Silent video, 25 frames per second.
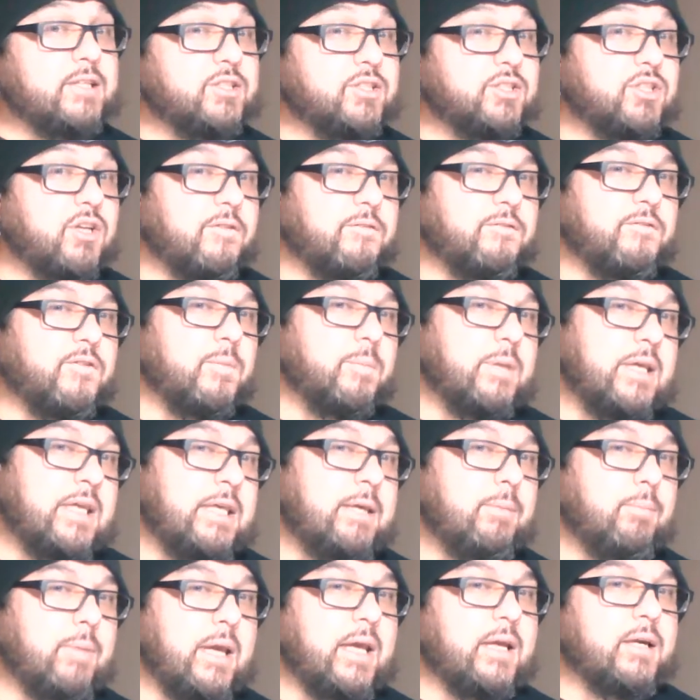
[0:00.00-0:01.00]
had stuff from
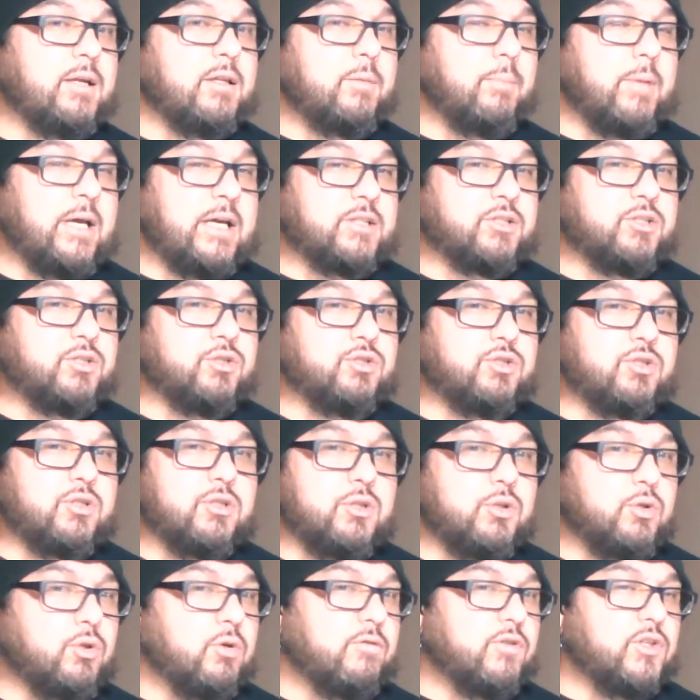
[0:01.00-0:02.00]
He-Man and the Masters
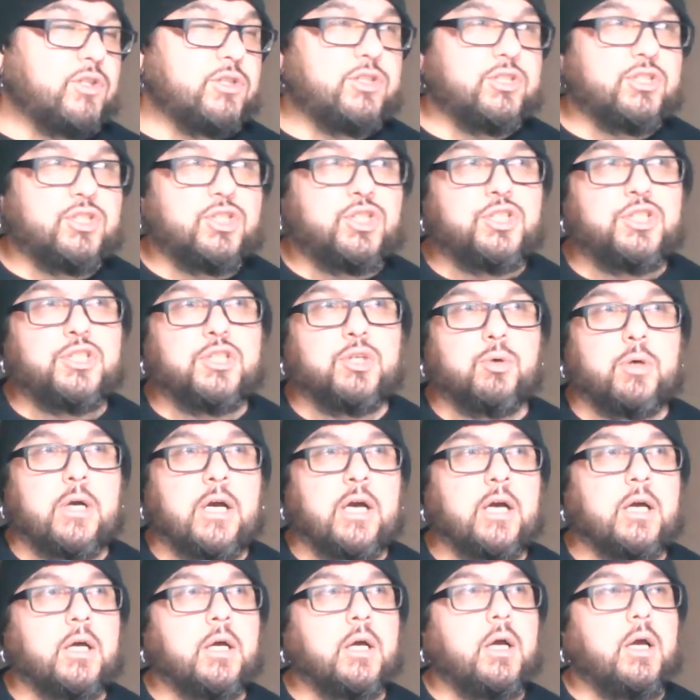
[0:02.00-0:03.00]
of the Universe and
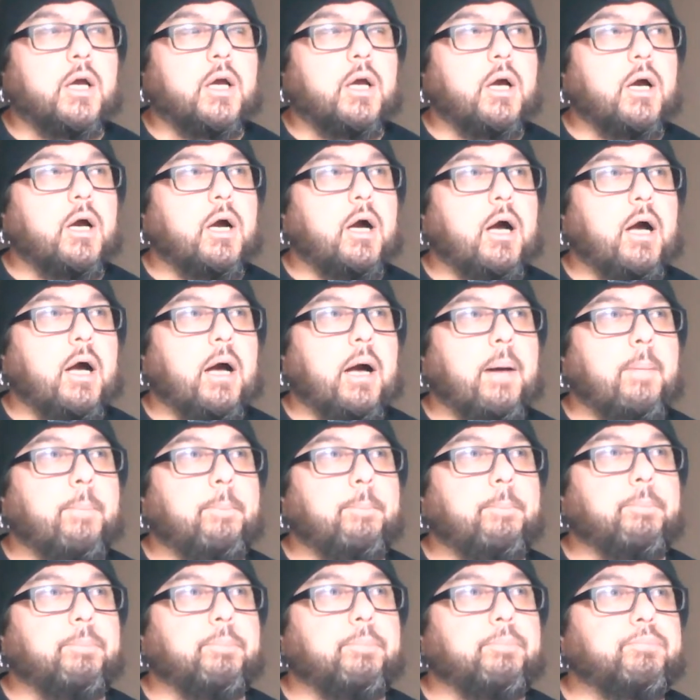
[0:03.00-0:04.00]
She-Ra,
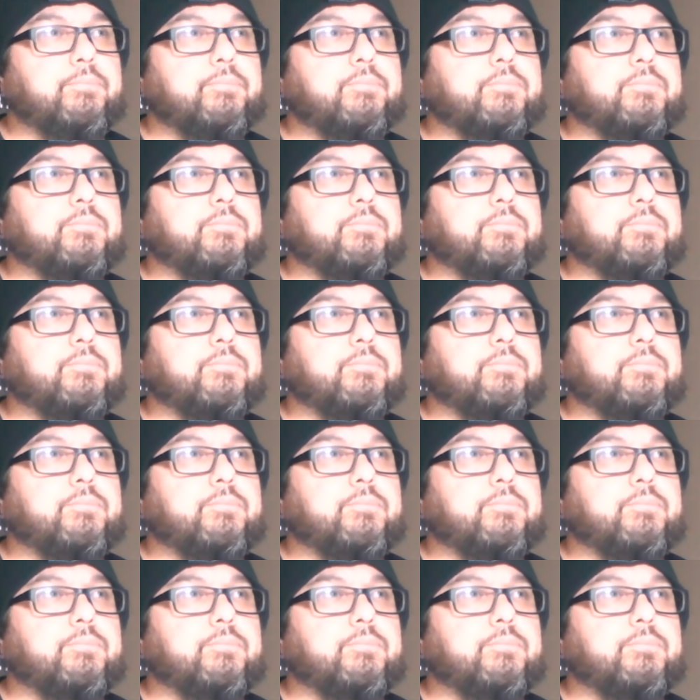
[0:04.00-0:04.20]
and